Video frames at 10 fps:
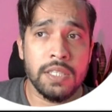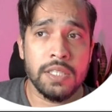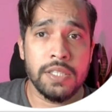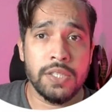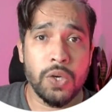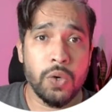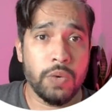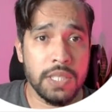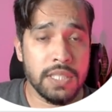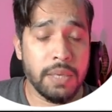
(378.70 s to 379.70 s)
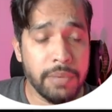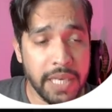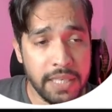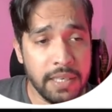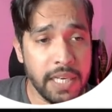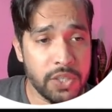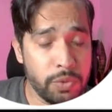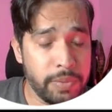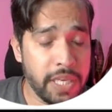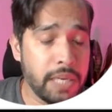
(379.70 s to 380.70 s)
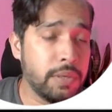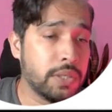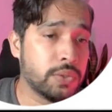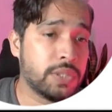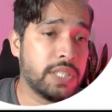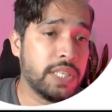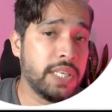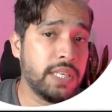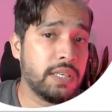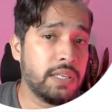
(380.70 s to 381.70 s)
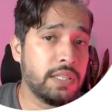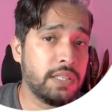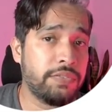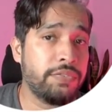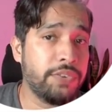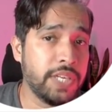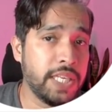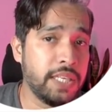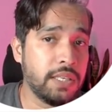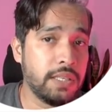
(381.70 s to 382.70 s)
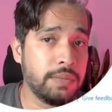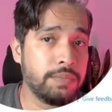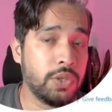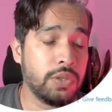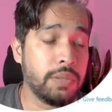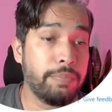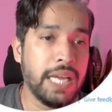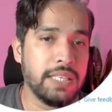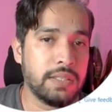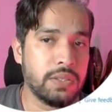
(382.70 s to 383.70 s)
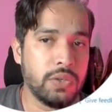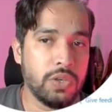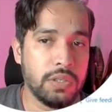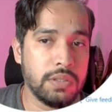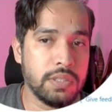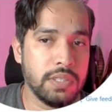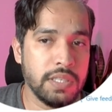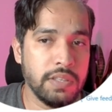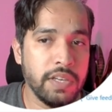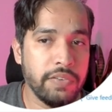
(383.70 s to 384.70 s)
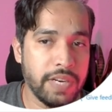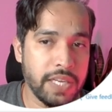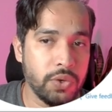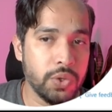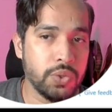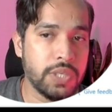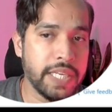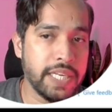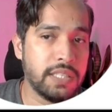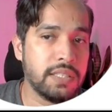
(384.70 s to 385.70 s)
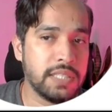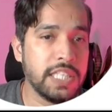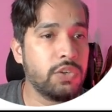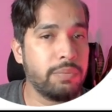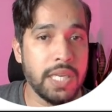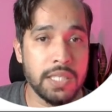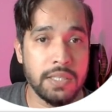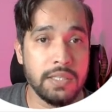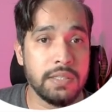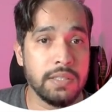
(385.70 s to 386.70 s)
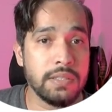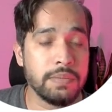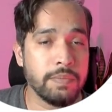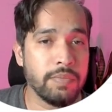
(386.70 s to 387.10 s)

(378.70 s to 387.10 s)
So once upgraded, I should be able to see the free, the banner on when I go to create SQL Managed Instance.